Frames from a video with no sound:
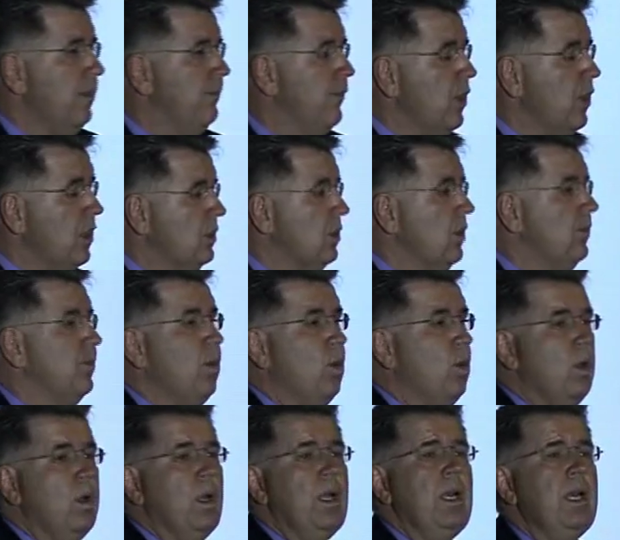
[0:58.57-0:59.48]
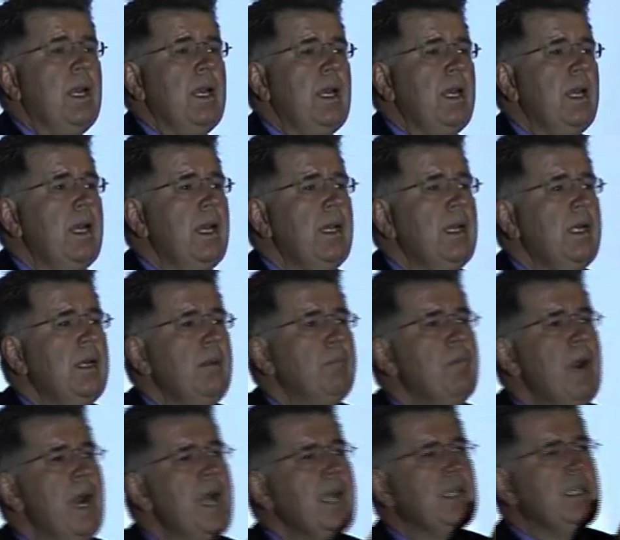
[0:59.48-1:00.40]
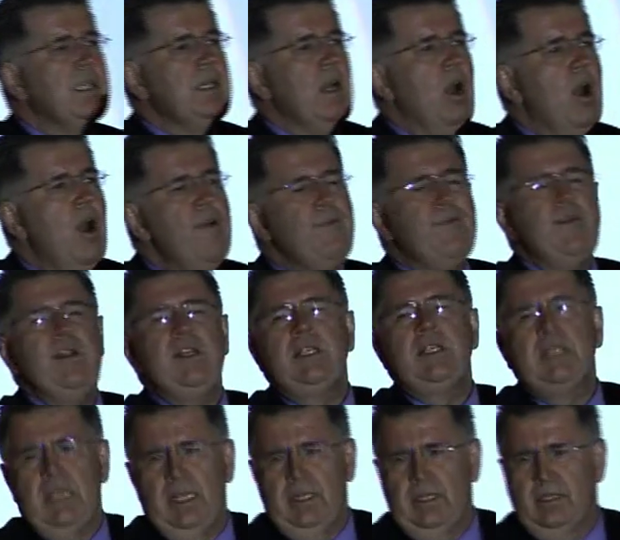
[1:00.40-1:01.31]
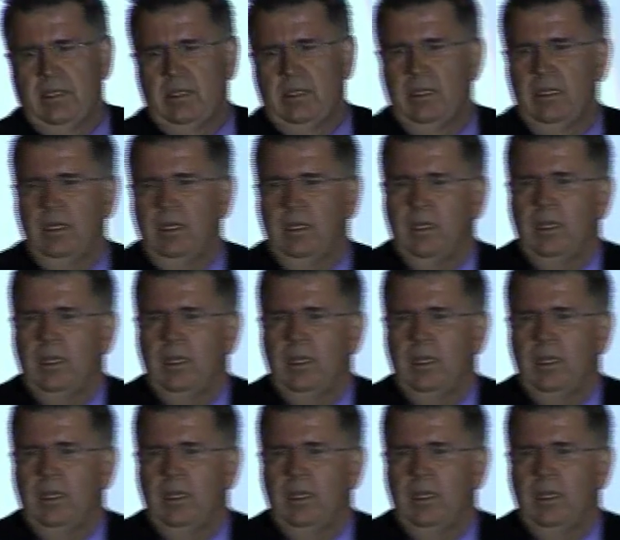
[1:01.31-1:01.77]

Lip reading: First of all, Mark often says,